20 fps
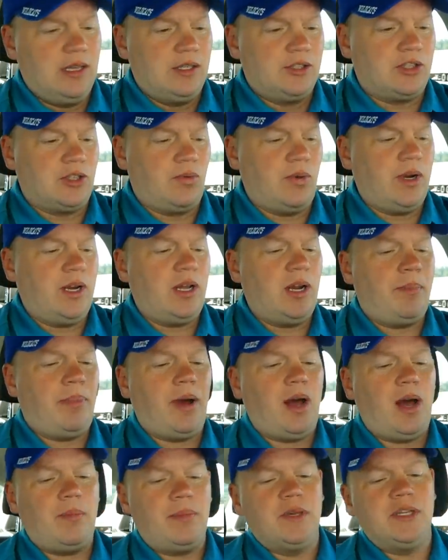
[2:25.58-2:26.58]
So we're gonna
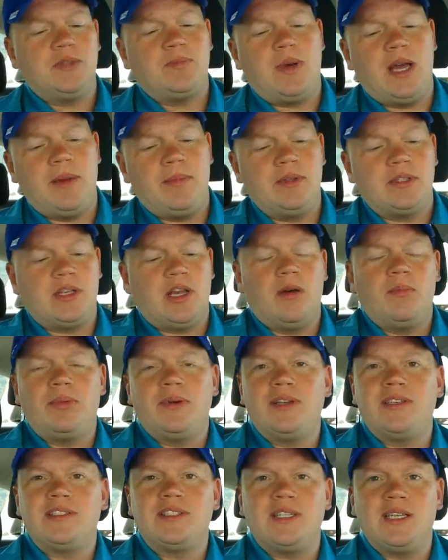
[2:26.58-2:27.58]
pop these babies
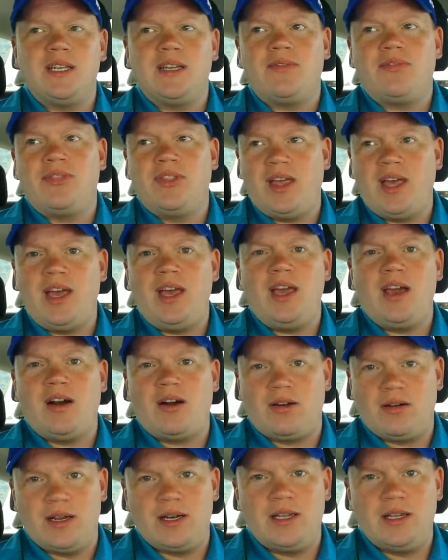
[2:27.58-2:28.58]
open and see if they
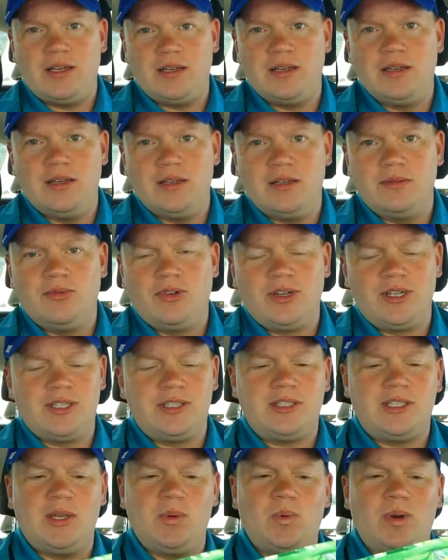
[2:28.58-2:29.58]
are any good. We're gonna
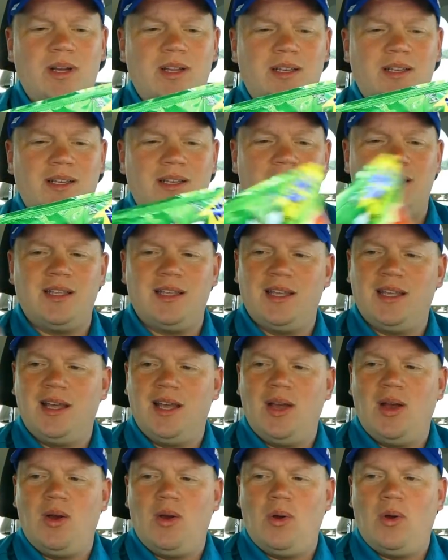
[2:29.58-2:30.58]
see
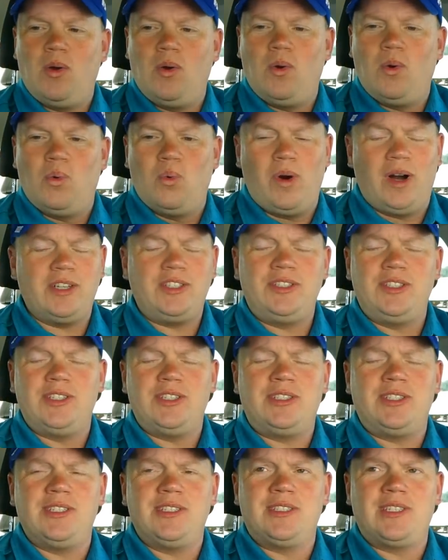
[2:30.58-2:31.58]
what's
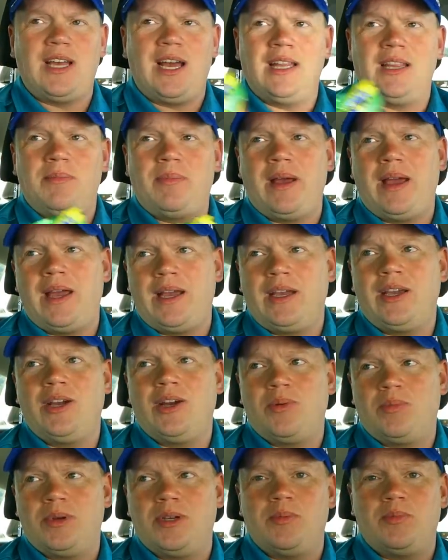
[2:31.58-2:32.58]
just inside the bag
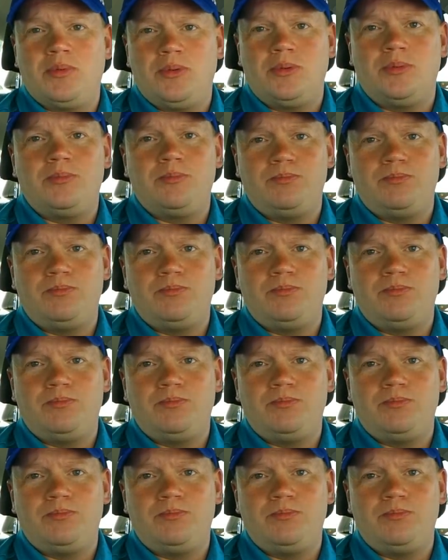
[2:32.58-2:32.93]
here, people.